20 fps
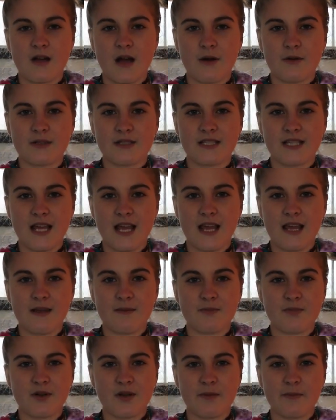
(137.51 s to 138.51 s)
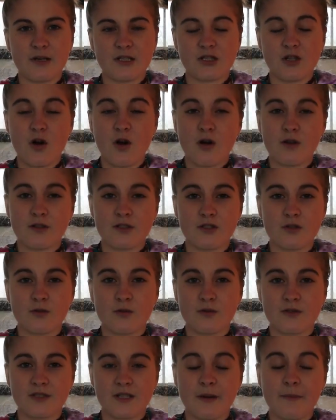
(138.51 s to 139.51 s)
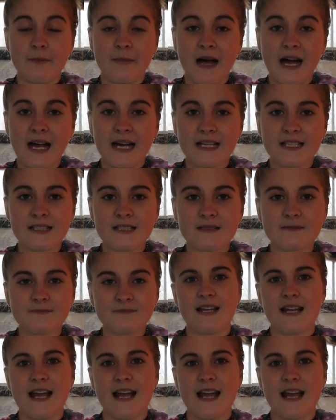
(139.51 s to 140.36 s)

I would say, pretty much all the tools combined.